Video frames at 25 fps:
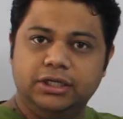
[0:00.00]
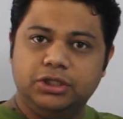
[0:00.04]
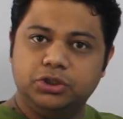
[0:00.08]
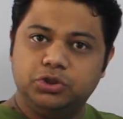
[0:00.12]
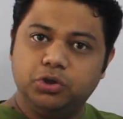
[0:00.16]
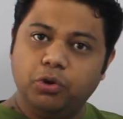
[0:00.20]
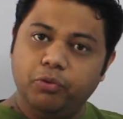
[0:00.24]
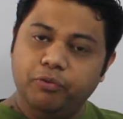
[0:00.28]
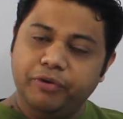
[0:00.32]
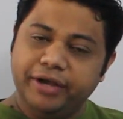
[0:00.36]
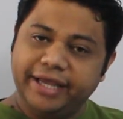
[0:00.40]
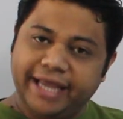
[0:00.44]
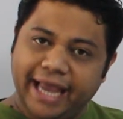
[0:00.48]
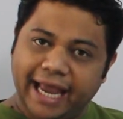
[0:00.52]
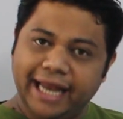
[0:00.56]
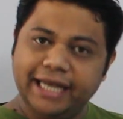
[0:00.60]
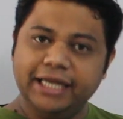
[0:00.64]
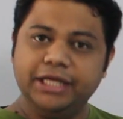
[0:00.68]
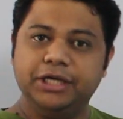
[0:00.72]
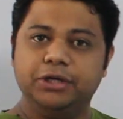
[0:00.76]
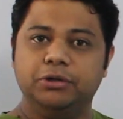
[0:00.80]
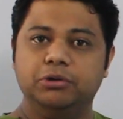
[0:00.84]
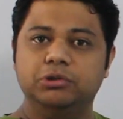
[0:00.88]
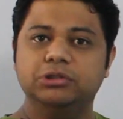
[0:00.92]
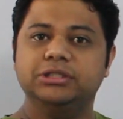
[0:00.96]
So we
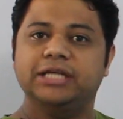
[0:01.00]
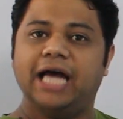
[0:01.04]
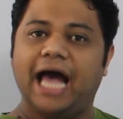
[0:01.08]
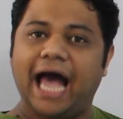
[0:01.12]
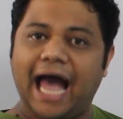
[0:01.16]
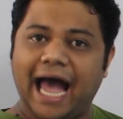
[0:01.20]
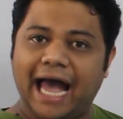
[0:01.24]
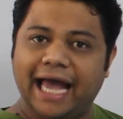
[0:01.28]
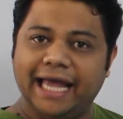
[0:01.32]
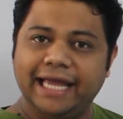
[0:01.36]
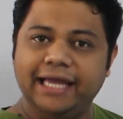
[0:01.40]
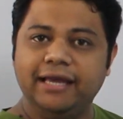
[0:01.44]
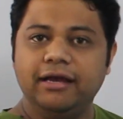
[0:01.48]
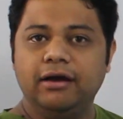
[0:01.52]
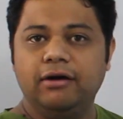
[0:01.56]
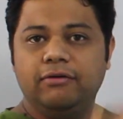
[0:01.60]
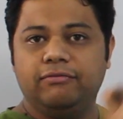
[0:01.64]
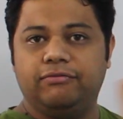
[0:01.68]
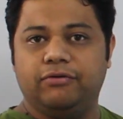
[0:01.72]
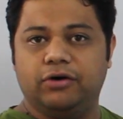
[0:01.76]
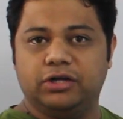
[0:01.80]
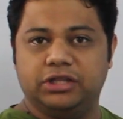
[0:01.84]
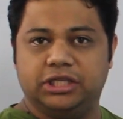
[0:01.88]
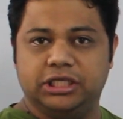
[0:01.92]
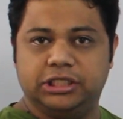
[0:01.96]
can use I
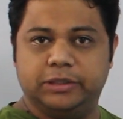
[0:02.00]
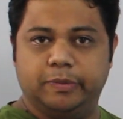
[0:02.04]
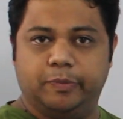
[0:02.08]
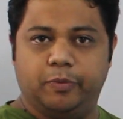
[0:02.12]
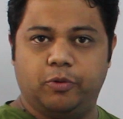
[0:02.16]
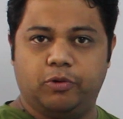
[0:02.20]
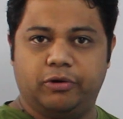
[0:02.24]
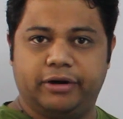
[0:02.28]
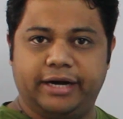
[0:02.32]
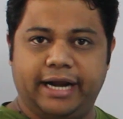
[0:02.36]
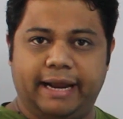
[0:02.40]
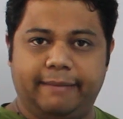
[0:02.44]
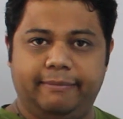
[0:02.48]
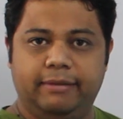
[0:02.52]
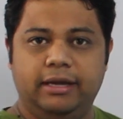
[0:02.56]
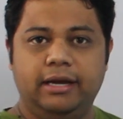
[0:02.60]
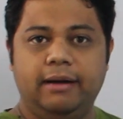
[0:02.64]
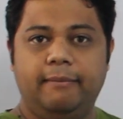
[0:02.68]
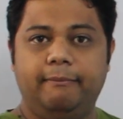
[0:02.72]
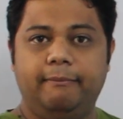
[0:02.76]
for this program,